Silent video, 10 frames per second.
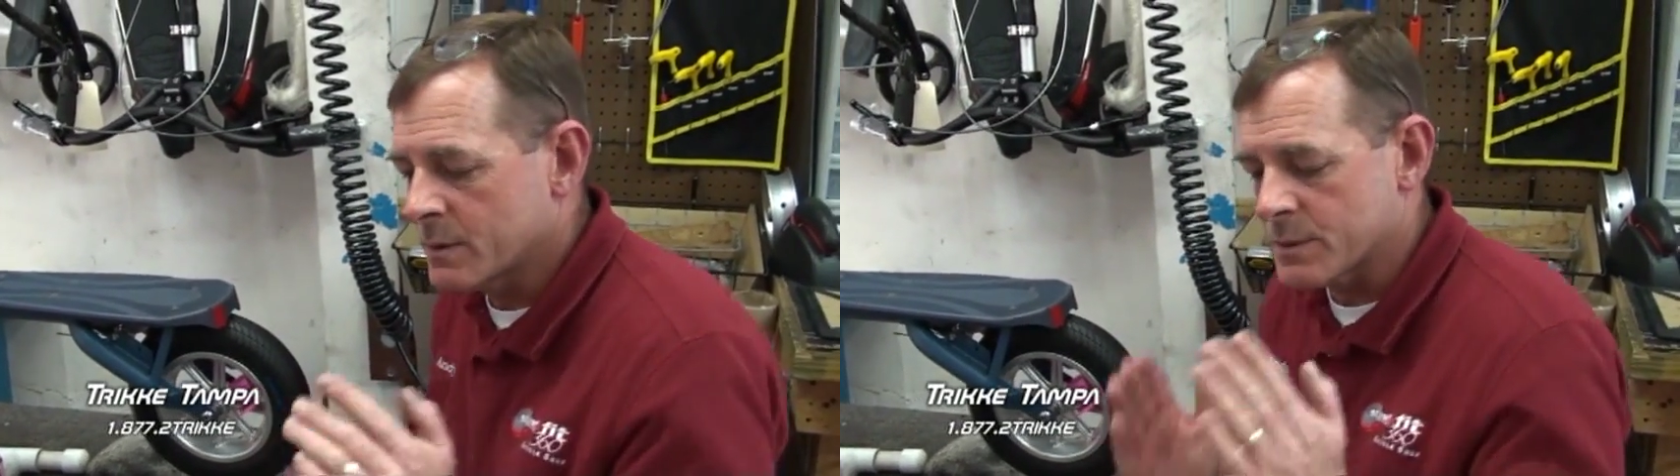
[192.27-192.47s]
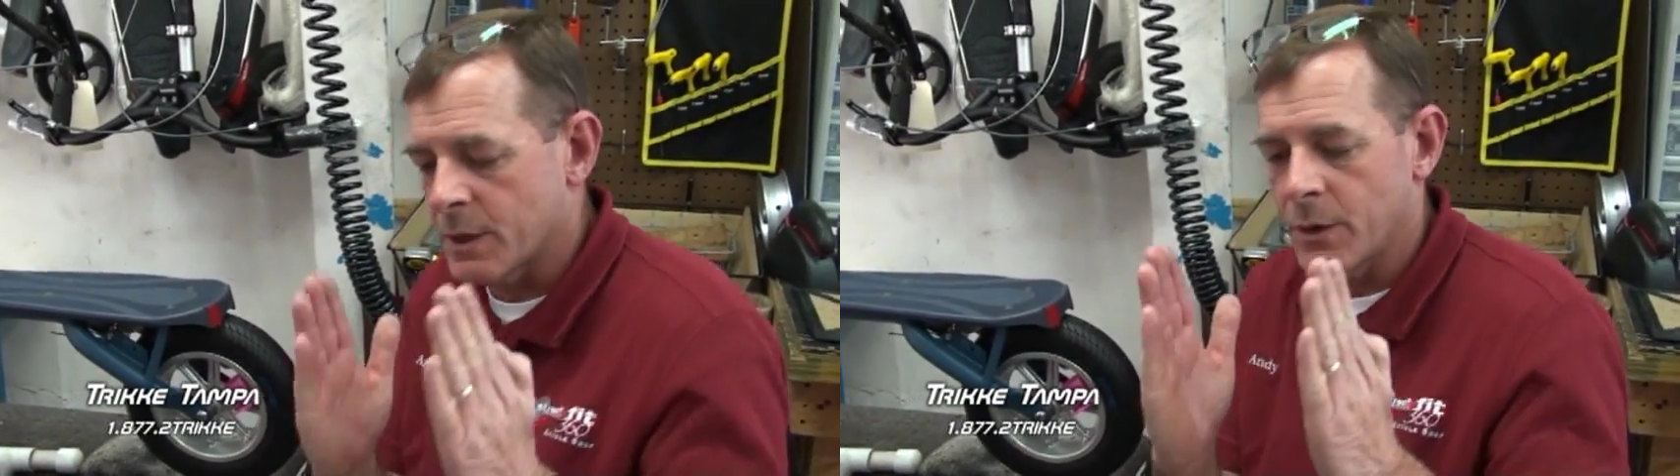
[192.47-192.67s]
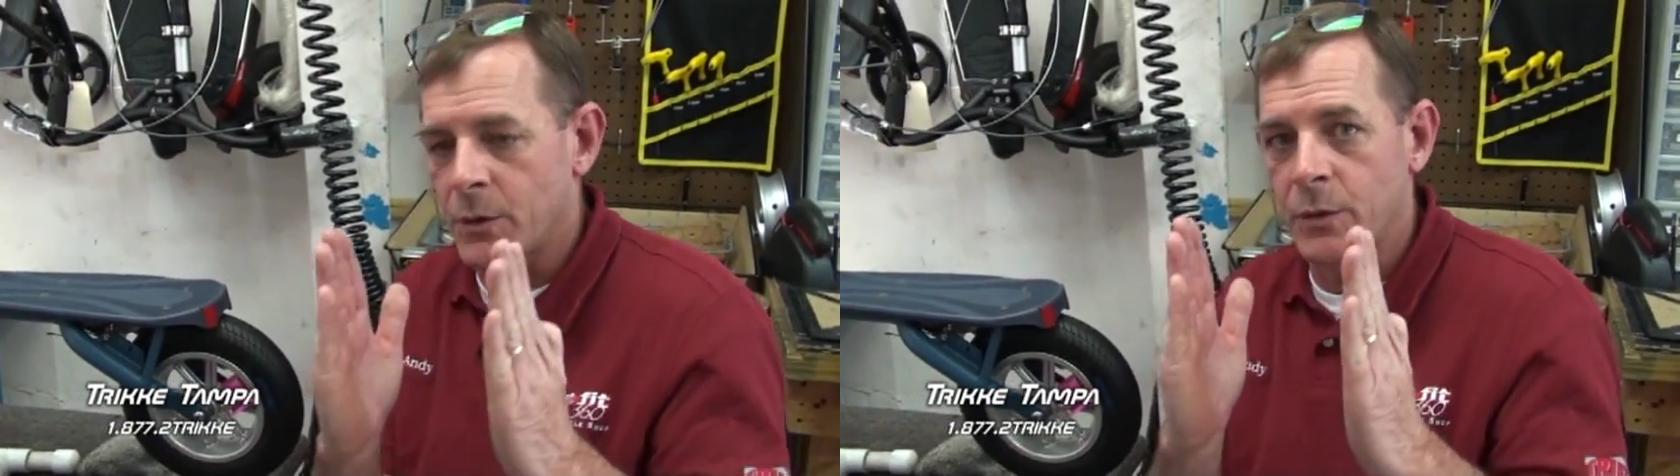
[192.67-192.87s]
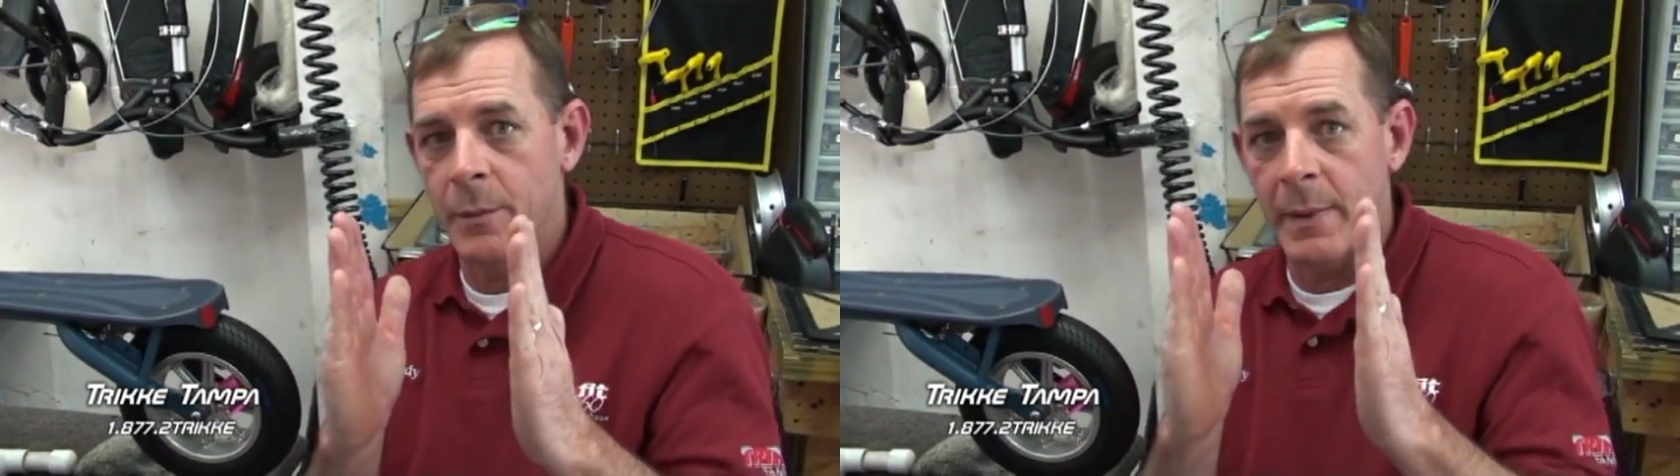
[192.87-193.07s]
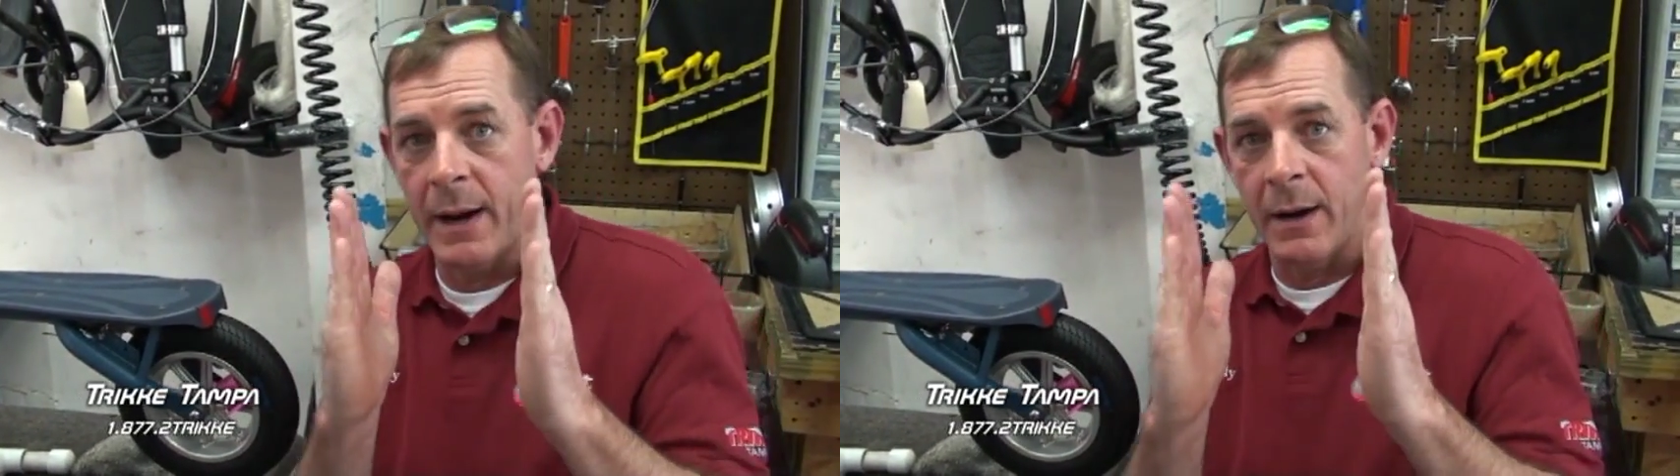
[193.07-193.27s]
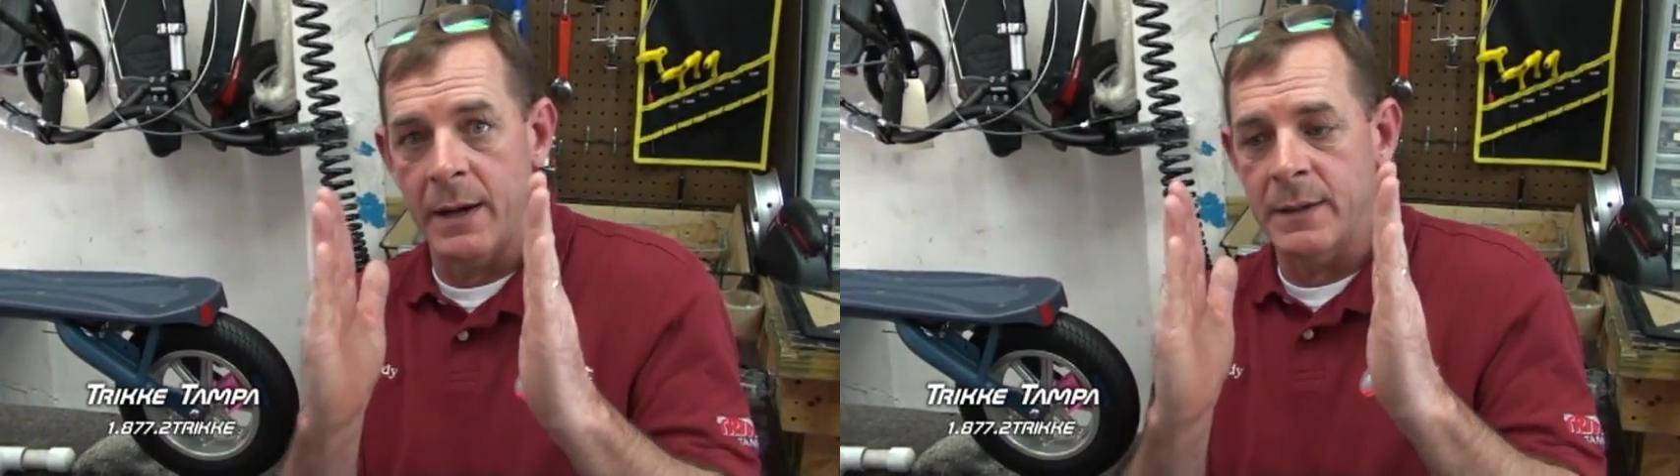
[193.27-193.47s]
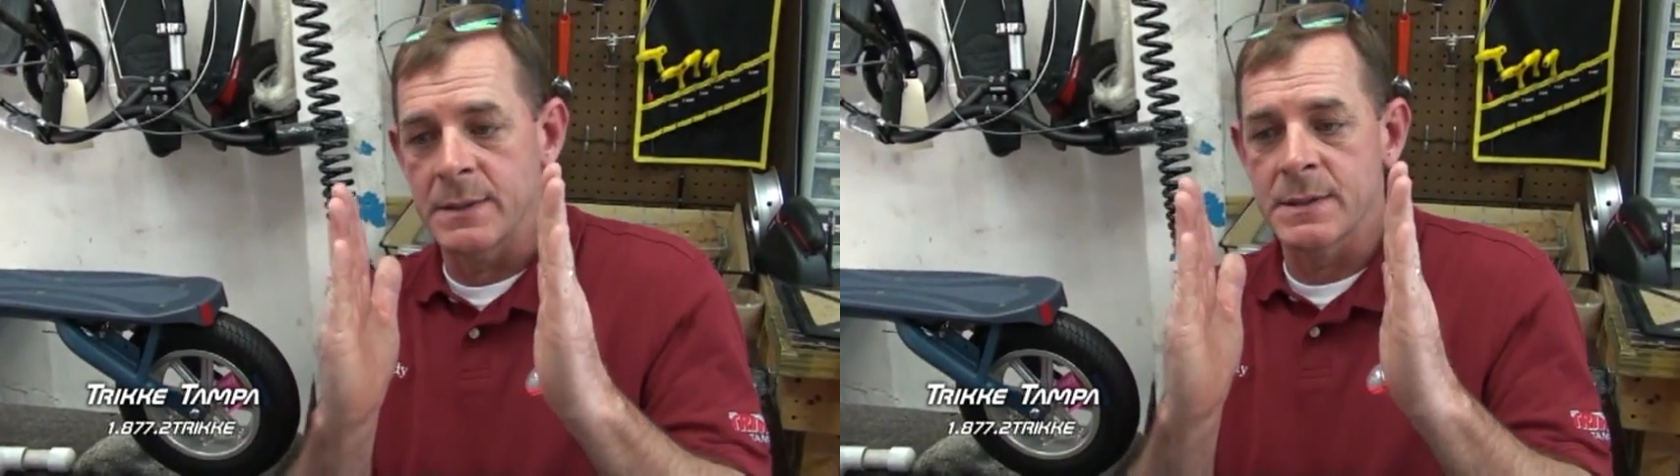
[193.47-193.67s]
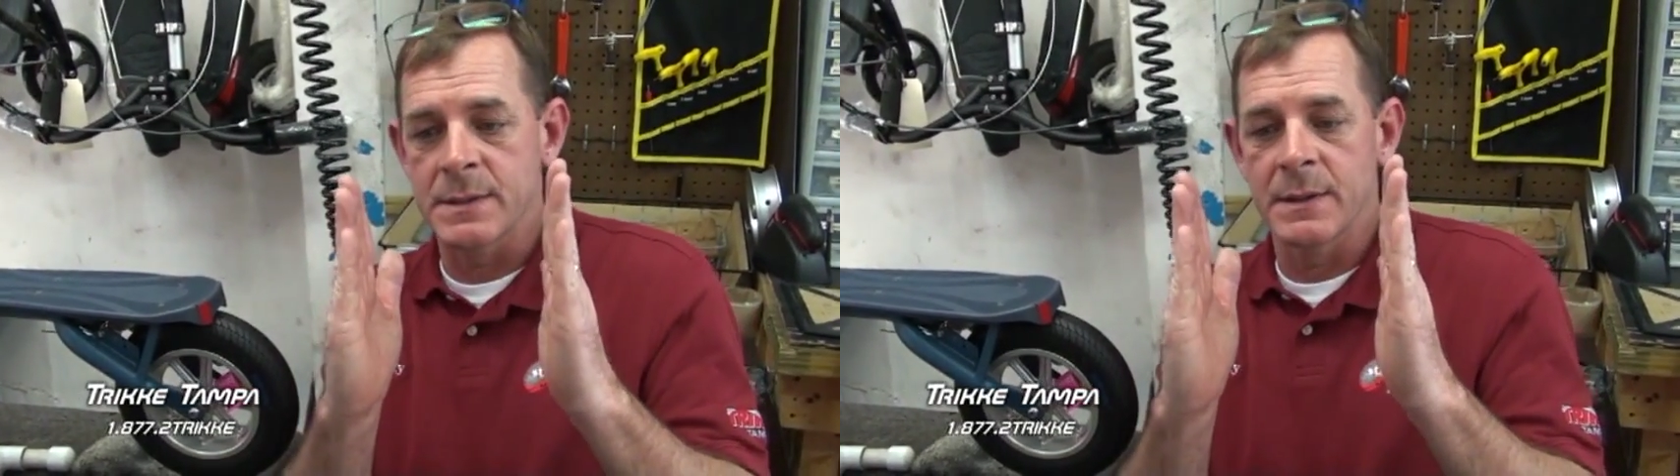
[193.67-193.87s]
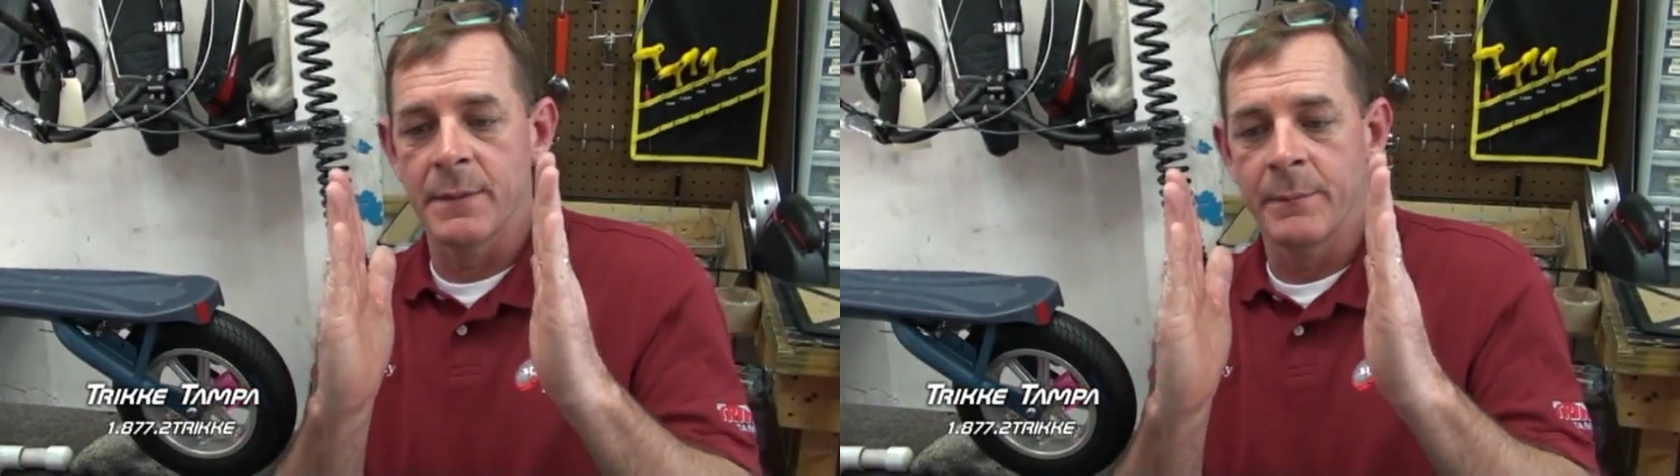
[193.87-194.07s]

So the bearings,